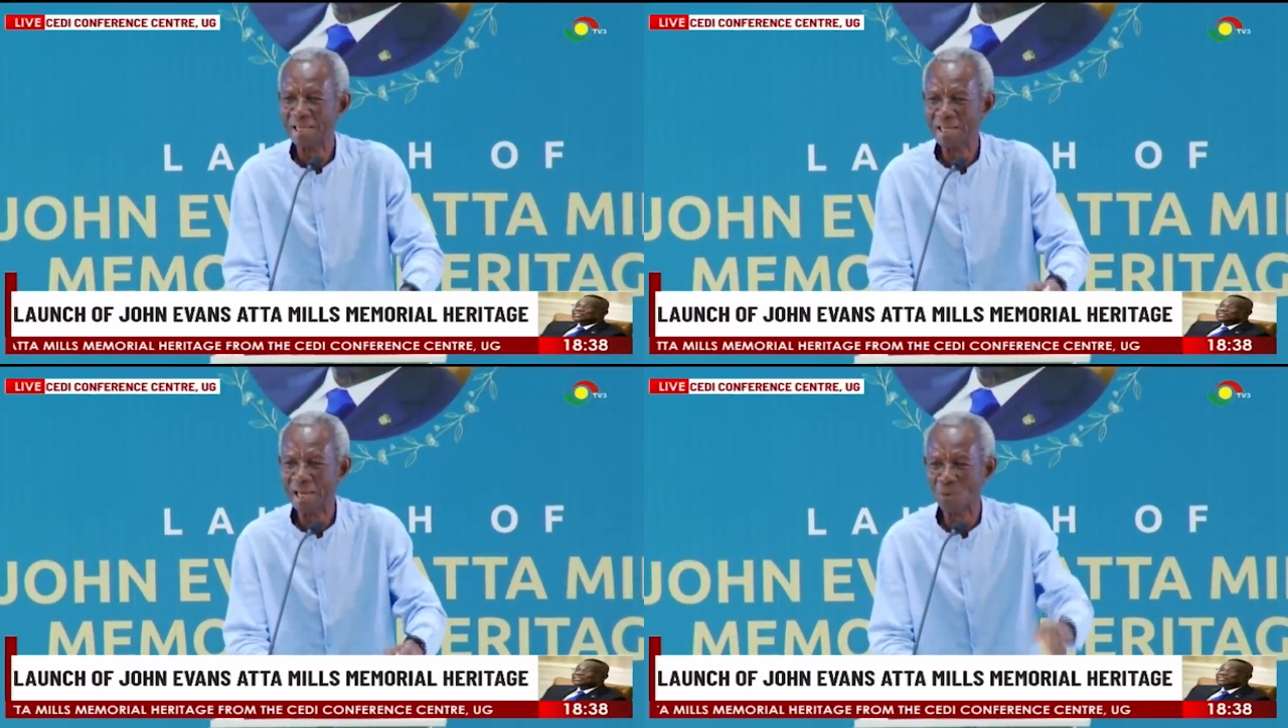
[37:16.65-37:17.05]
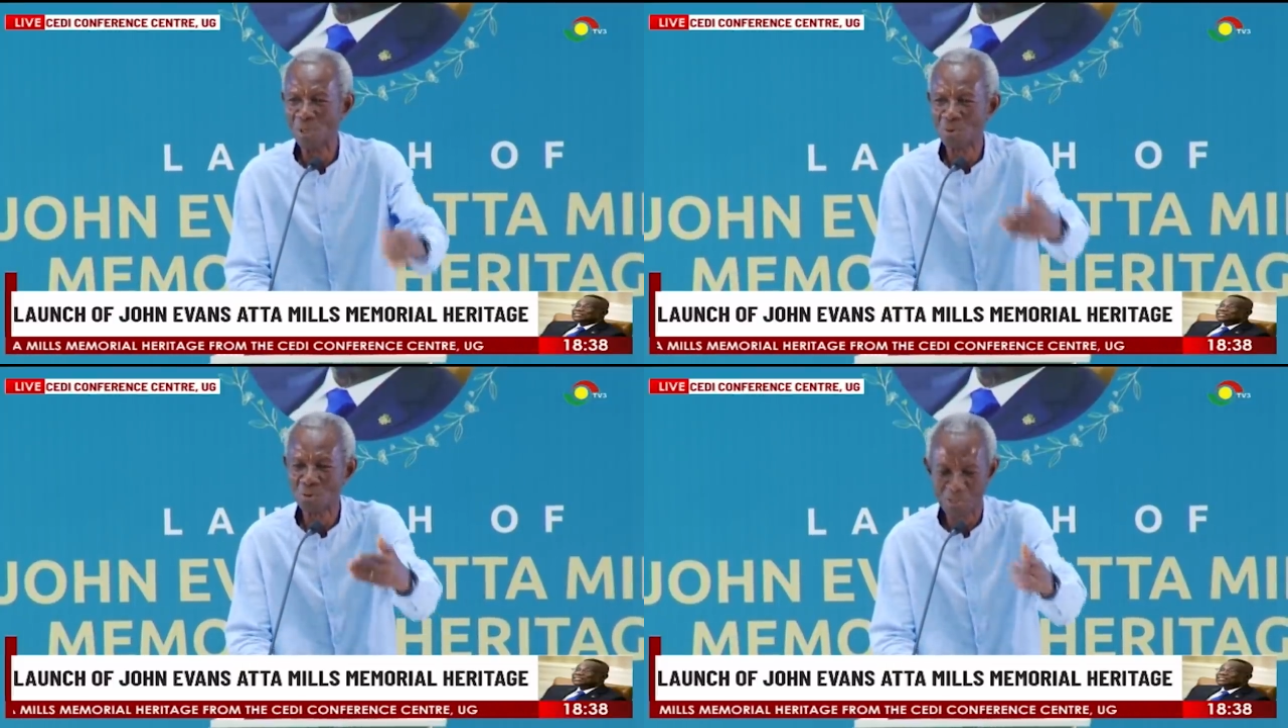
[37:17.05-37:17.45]
and I
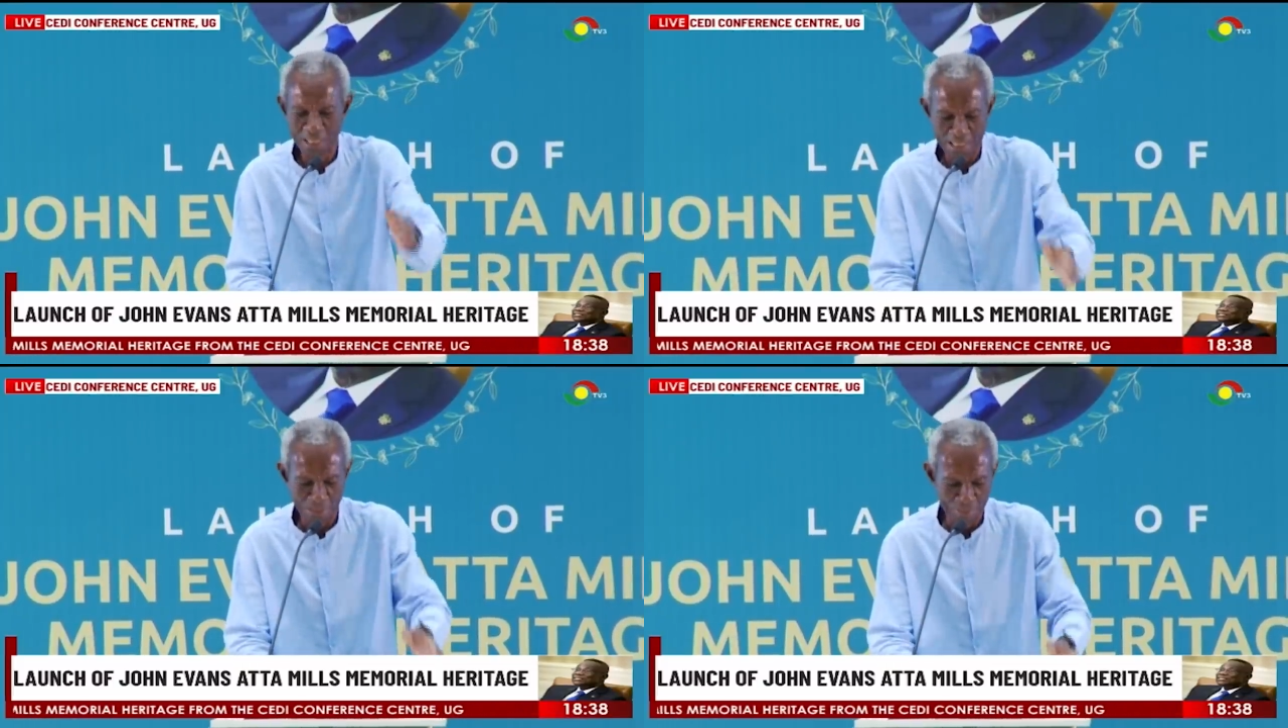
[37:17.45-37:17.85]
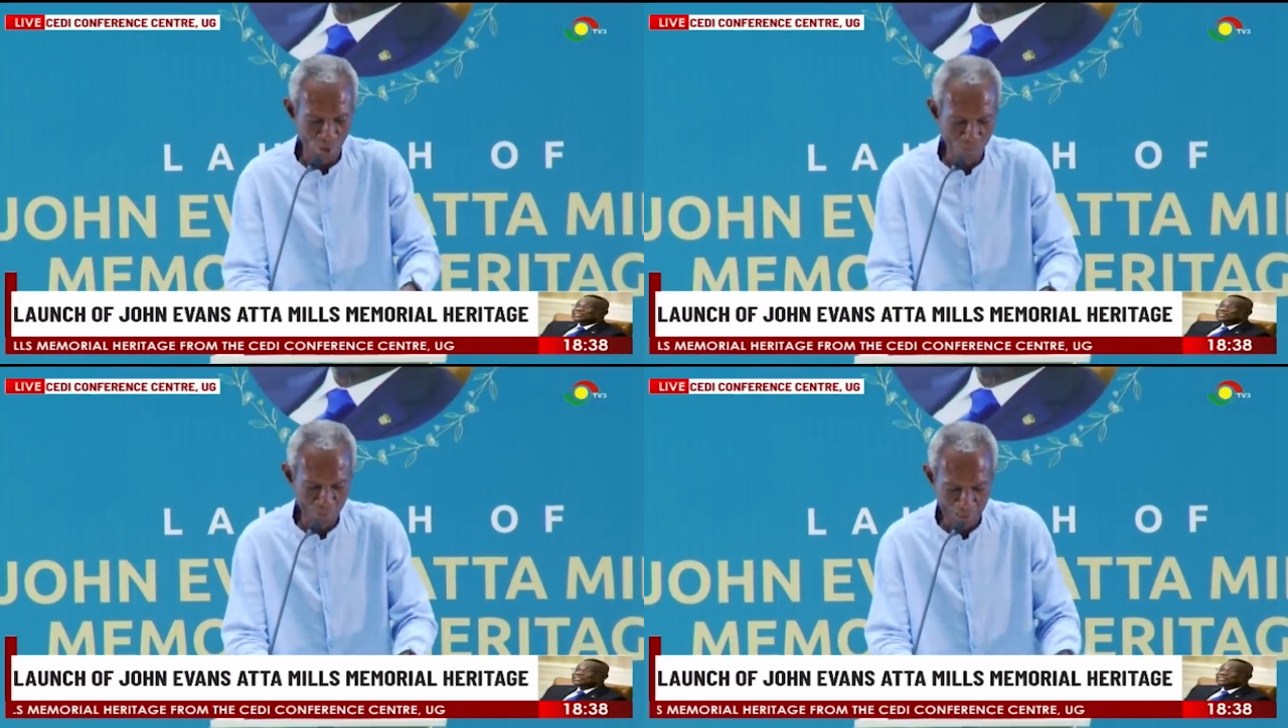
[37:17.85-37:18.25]
went to set up a
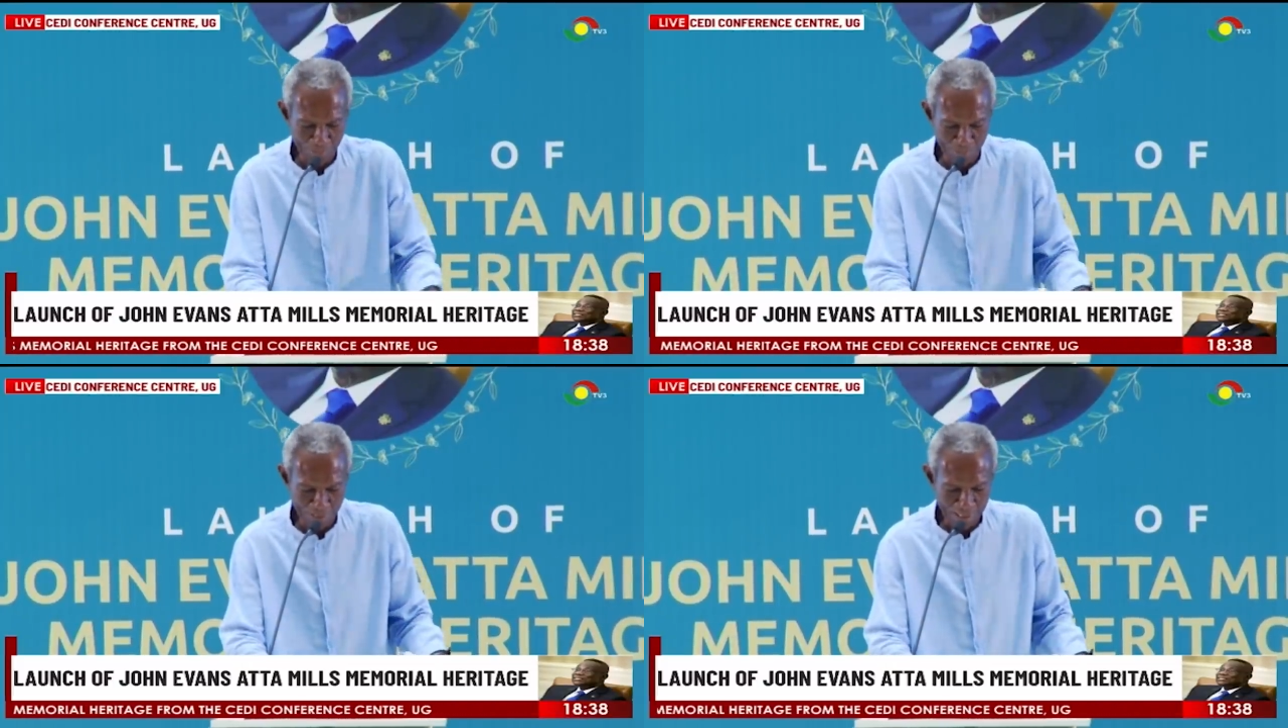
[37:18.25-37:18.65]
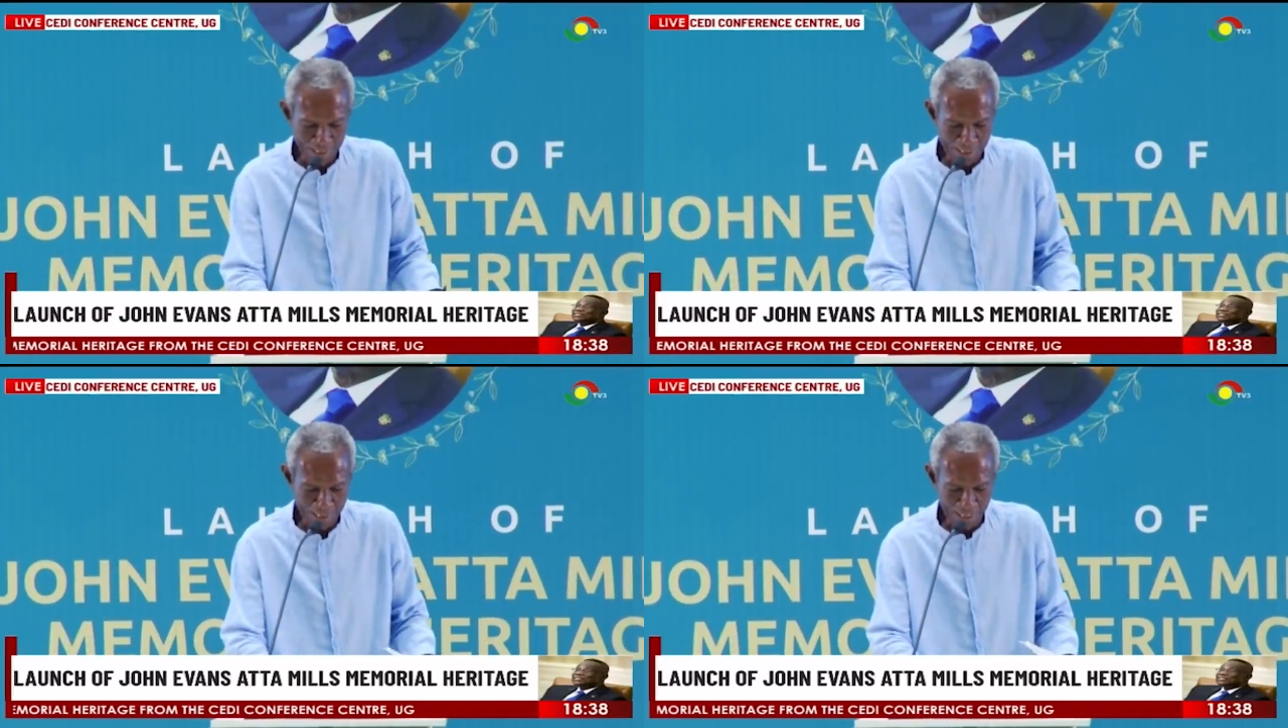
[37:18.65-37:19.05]
company,
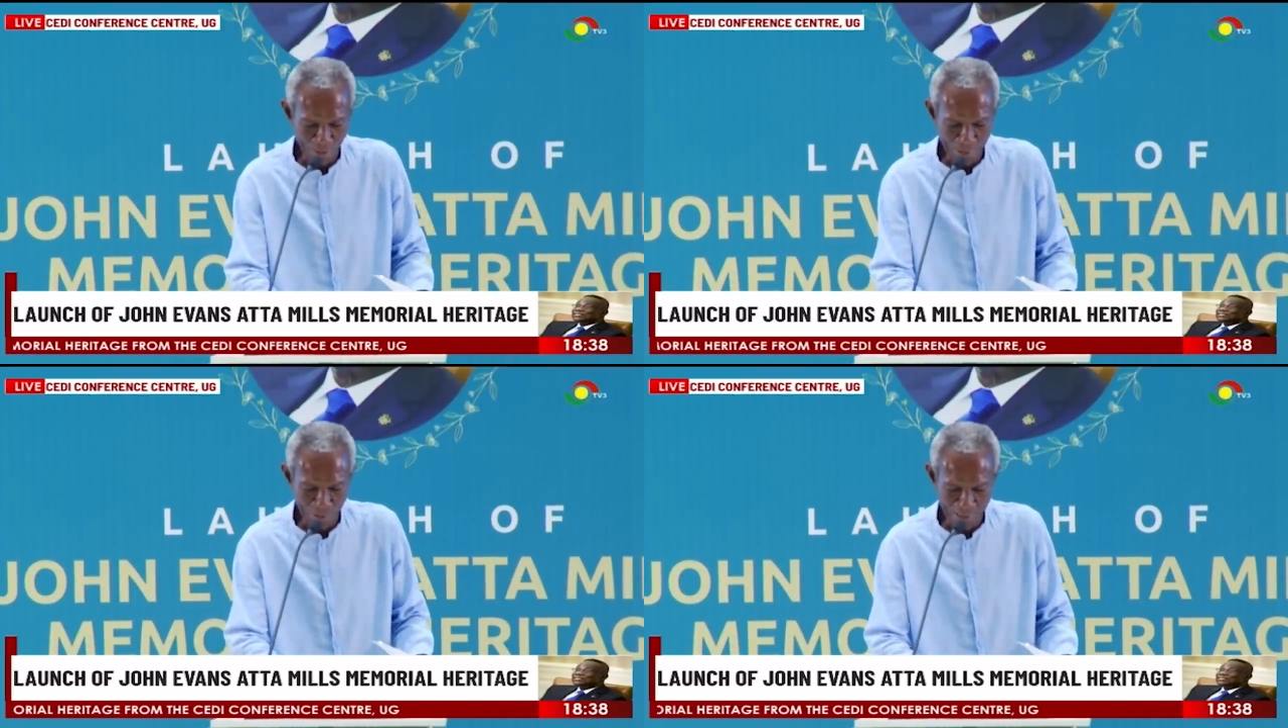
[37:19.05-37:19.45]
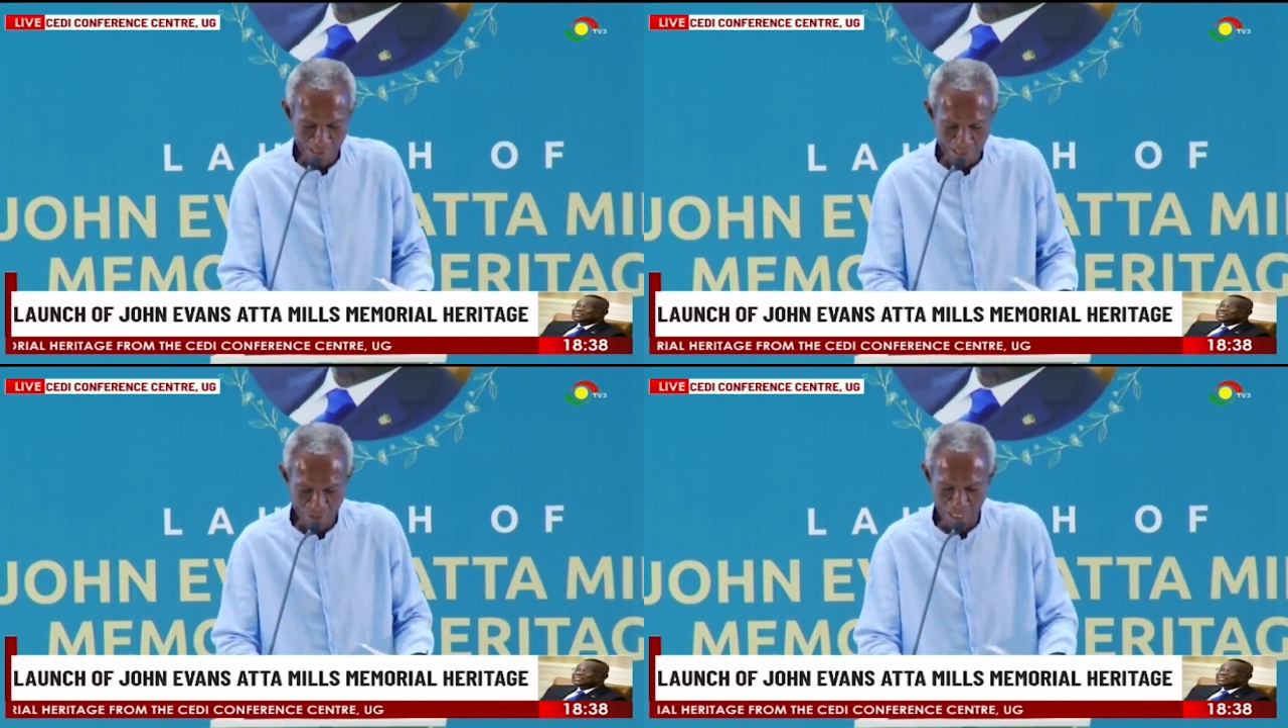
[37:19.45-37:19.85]
and I went, it
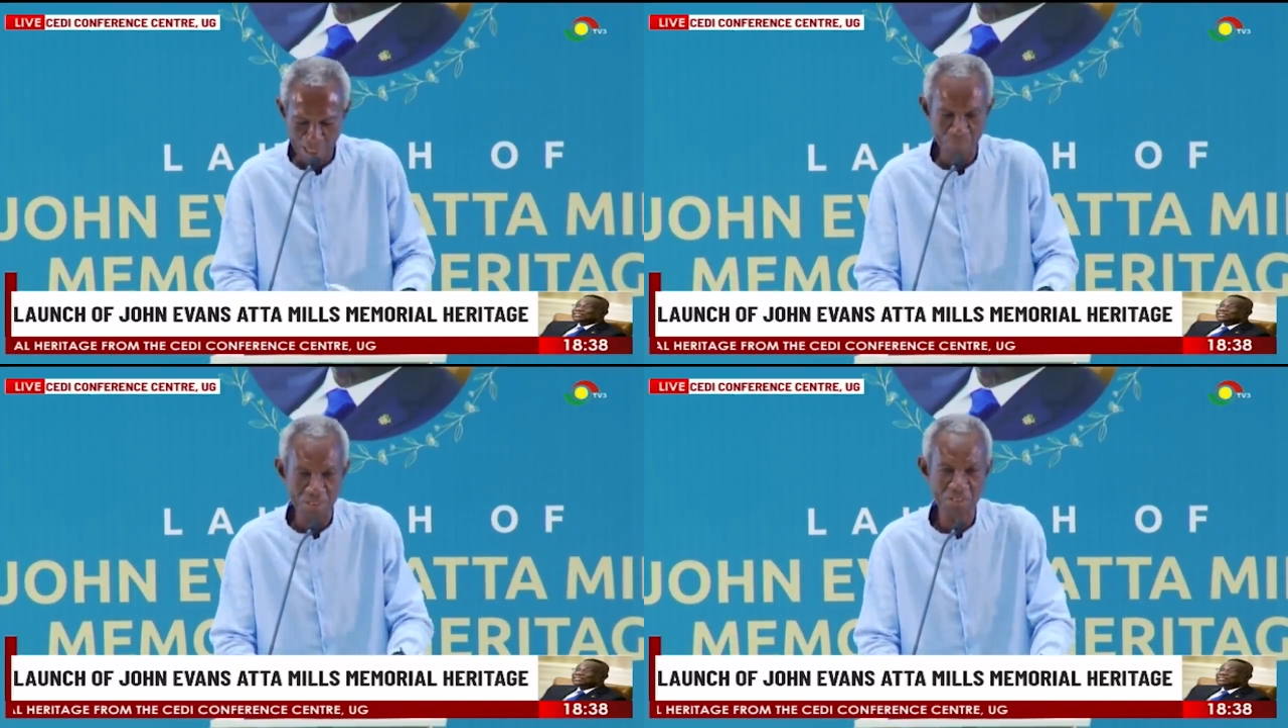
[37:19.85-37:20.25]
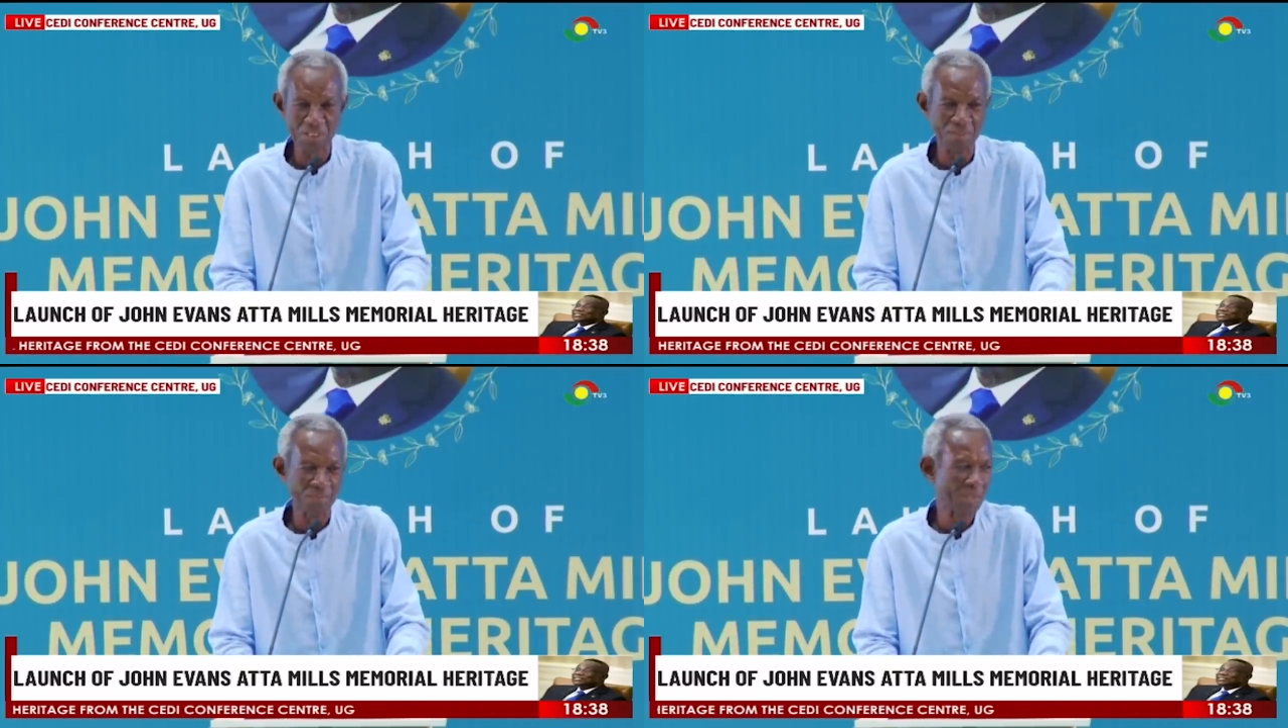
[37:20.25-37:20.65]
was at
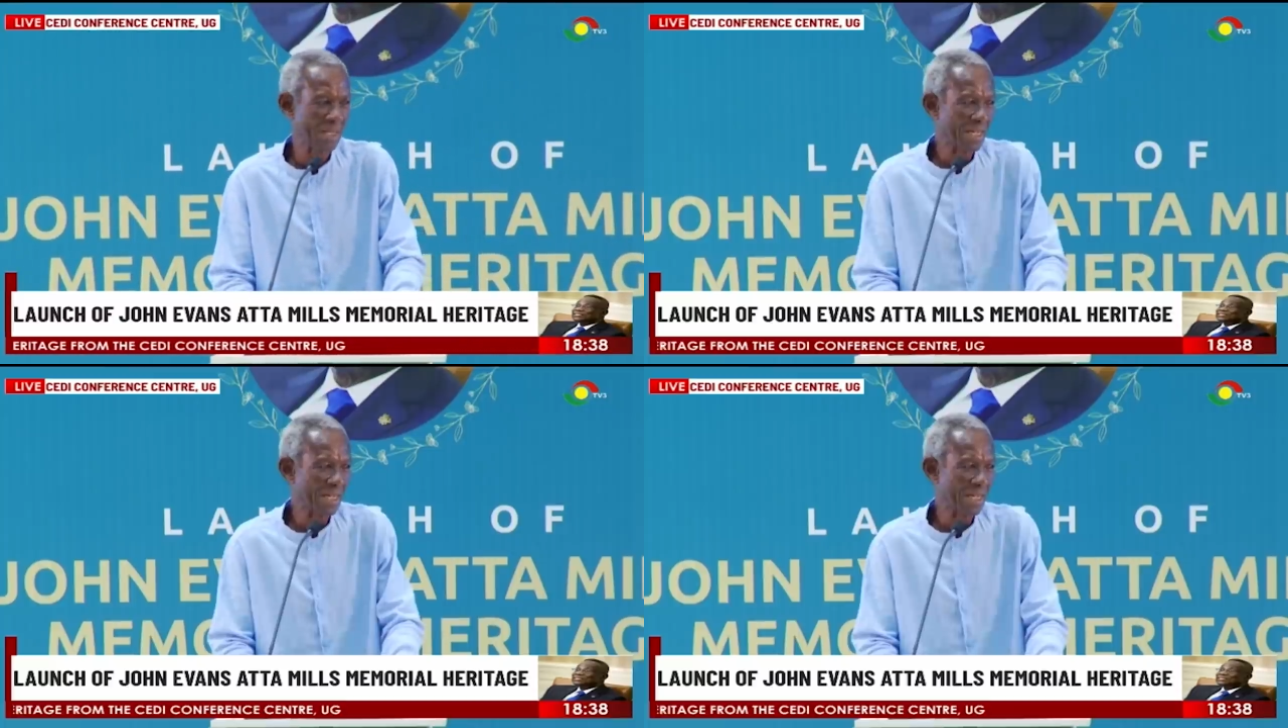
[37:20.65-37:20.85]
JIPC,